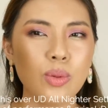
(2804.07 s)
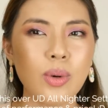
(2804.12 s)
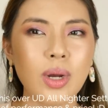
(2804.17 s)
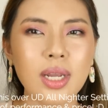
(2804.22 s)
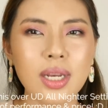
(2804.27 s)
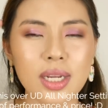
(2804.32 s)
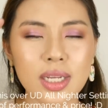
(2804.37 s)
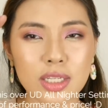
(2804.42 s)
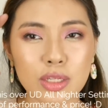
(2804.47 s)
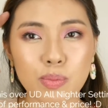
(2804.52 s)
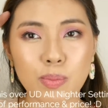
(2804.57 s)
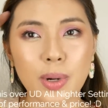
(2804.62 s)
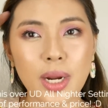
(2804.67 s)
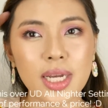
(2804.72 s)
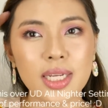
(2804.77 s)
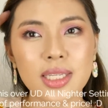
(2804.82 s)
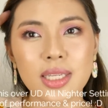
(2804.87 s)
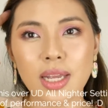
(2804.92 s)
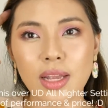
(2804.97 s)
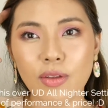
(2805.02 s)
one is
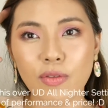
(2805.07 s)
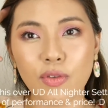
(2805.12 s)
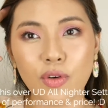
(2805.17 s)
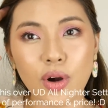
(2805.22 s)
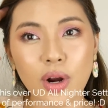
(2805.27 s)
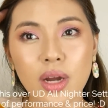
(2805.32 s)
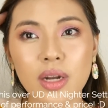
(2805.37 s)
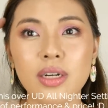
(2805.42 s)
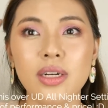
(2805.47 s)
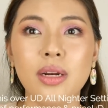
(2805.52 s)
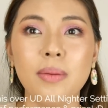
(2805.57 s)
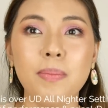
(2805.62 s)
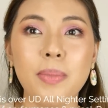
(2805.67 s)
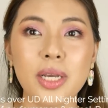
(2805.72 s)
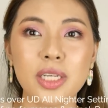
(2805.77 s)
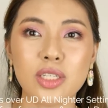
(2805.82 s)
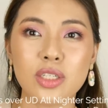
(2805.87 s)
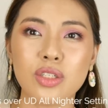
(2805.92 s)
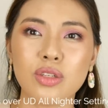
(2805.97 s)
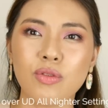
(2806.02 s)
priced at 400
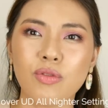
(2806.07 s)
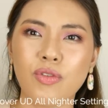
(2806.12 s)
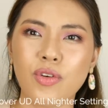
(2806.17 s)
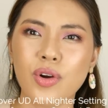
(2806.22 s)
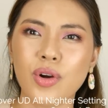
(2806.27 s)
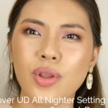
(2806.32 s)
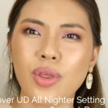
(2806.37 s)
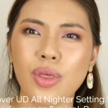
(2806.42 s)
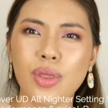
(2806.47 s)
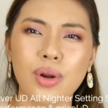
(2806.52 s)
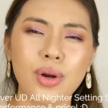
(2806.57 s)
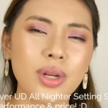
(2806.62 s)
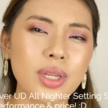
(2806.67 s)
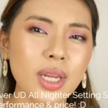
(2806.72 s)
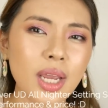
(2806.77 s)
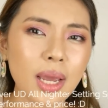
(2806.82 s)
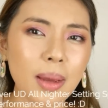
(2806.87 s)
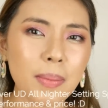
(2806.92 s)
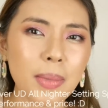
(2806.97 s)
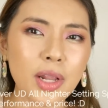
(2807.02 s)
pesos for
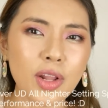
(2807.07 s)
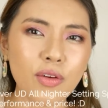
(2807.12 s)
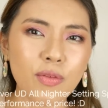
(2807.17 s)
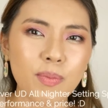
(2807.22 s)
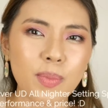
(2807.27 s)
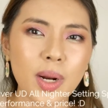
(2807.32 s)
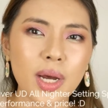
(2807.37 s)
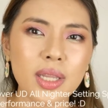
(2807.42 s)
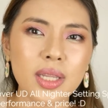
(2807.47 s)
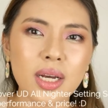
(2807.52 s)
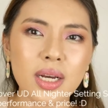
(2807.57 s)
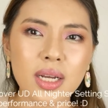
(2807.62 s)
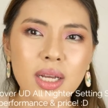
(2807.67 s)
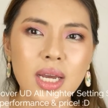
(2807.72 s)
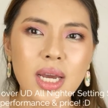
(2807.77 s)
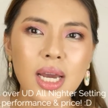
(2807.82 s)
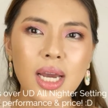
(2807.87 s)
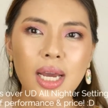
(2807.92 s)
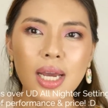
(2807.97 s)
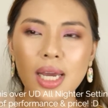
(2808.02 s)
30 ml of product.
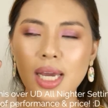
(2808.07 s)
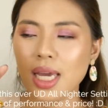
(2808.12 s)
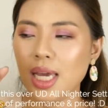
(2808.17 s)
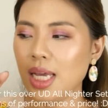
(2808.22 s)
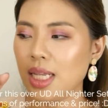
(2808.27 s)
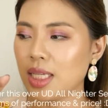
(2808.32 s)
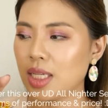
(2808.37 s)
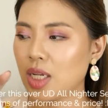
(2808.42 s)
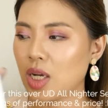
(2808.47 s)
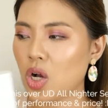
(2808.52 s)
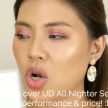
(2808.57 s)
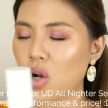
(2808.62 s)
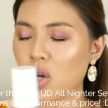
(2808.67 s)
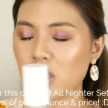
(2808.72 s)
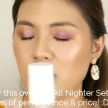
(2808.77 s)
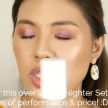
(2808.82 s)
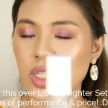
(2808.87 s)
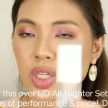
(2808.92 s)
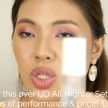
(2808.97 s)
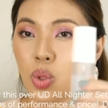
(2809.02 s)
It
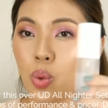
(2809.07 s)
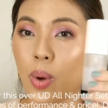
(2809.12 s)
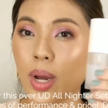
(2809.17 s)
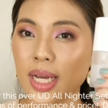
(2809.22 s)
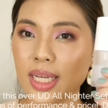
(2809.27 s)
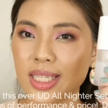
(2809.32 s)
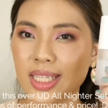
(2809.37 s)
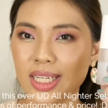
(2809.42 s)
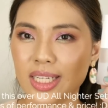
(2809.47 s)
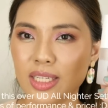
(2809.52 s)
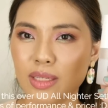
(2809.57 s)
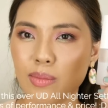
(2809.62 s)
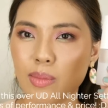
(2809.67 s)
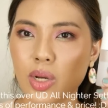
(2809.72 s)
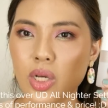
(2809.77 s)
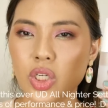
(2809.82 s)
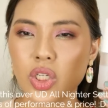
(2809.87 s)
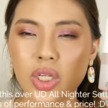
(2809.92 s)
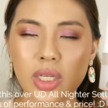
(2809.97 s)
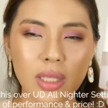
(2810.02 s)
costs twice as
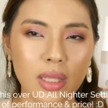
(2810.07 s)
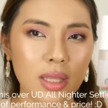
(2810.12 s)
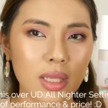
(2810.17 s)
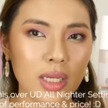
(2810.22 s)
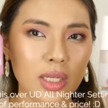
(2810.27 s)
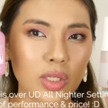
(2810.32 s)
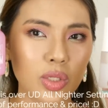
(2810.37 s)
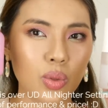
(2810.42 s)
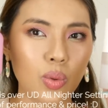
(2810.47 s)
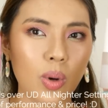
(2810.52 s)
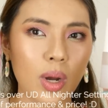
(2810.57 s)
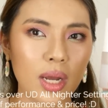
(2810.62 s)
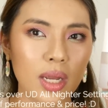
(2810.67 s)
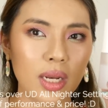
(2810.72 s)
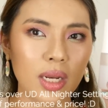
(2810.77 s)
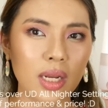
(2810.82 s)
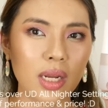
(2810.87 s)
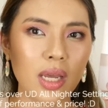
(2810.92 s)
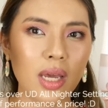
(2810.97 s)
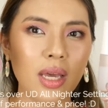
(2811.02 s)
much as this
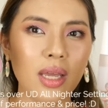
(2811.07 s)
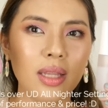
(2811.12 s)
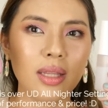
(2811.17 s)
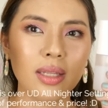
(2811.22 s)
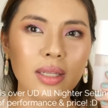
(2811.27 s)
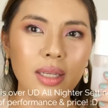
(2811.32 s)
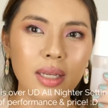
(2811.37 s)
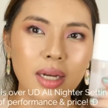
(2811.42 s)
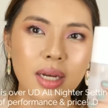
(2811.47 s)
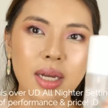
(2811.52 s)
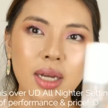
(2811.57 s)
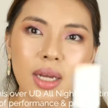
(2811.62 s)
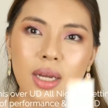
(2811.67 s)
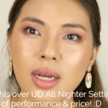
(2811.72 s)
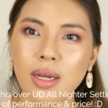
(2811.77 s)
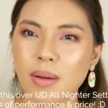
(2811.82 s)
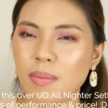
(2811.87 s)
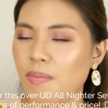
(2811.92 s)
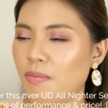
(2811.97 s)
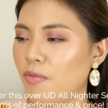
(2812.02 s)
one. And
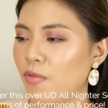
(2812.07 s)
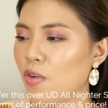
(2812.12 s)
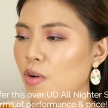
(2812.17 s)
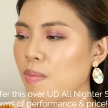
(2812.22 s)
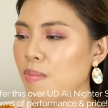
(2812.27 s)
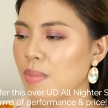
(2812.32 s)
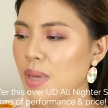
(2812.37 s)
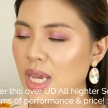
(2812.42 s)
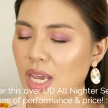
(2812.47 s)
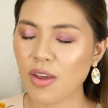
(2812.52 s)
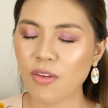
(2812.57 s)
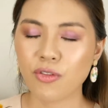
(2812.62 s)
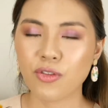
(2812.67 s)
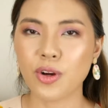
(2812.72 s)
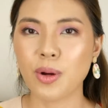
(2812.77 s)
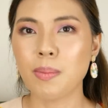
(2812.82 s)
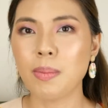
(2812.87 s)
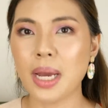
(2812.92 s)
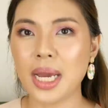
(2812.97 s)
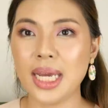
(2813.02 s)
for me,
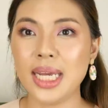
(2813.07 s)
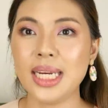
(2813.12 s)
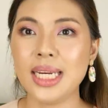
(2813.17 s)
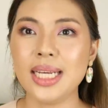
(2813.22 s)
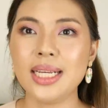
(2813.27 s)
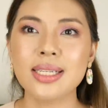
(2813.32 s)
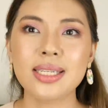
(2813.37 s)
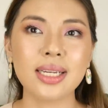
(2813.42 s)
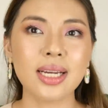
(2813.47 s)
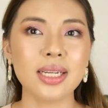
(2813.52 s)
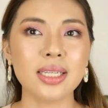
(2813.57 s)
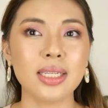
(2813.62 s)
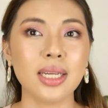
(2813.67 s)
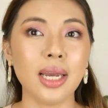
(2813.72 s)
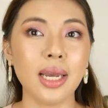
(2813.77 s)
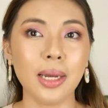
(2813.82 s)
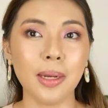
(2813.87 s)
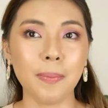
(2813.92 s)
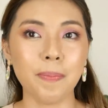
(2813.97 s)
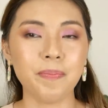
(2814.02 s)
for my needs
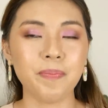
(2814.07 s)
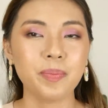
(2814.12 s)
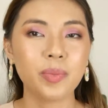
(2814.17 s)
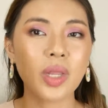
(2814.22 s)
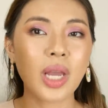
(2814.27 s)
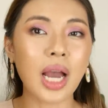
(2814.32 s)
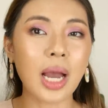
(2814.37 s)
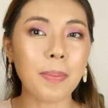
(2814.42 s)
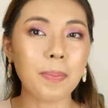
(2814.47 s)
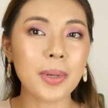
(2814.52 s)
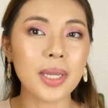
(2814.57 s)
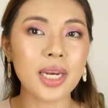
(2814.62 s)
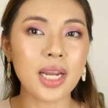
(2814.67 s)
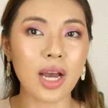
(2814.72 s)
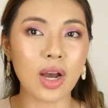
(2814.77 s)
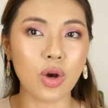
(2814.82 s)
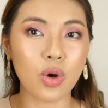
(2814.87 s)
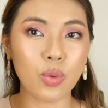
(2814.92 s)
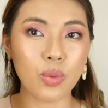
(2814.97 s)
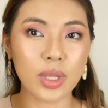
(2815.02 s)
kasi, happy
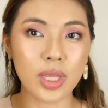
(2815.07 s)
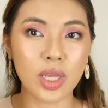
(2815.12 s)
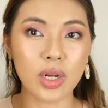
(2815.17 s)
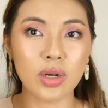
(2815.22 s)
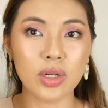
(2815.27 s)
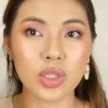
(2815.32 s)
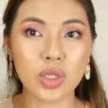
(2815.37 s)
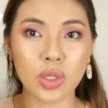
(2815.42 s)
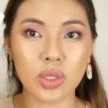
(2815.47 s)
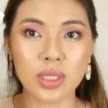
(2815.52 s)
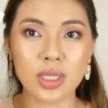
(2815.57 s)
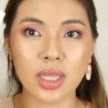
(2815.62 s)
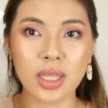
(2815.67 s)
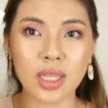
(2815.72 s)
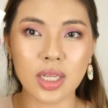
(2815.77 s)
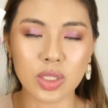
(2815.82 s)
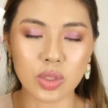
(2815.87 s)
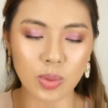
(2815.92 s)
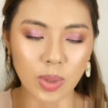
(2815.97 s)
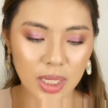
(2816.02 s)
na ako with the results that
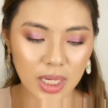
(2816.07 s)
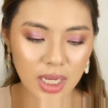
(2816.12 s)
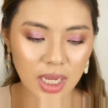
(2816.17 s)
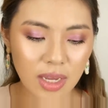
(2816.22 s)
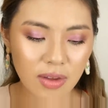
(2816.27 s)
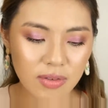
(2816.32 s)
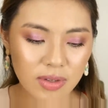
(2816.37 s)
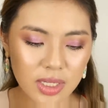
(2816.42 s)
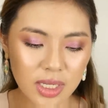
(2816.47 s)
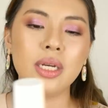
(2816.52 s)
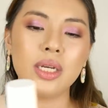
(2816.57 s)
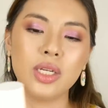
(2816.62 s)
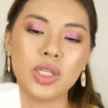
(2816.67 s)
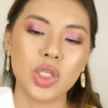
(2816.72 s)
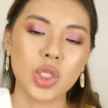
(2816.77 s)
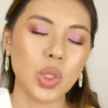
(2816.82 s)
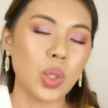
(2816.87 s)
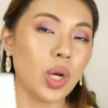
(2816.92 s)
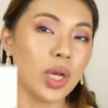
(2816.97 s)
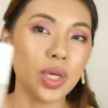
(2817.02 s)
this one gives.
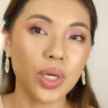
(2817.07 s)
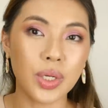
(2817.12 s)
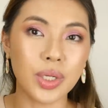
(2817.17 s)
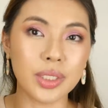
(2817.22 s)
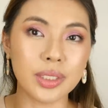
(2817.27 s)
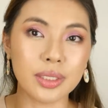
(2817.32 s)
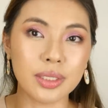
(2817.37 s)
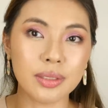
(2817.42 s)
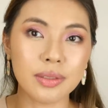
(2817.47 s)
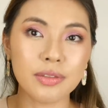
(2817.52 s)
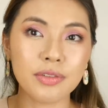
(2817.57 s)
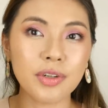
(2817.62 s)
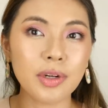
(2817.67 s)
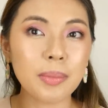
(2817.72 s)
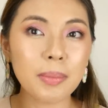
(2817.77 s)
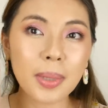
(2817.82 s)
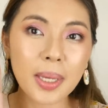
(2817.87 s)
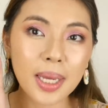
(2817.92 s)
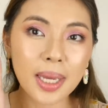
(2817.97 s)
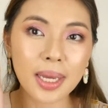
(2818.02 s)
So ayun, for
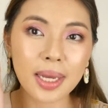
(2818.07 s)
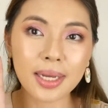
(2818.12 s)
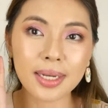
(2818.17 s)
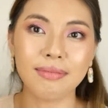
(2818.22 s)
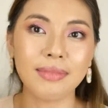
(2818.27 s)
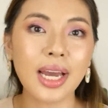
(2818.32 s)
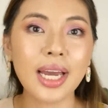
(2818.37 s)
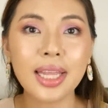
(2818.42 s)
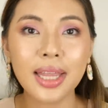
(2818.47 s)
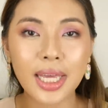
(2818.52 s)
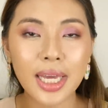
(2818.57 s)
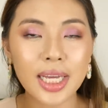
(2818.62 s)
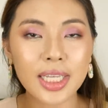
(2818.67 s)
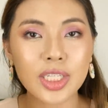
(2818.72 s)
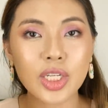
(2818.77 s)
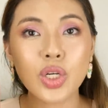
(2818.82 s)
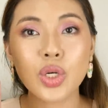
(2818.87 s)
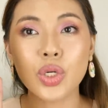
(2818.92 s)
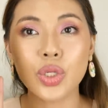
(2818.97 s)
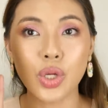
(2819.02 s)
me, I think
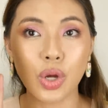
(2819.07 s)
it's a good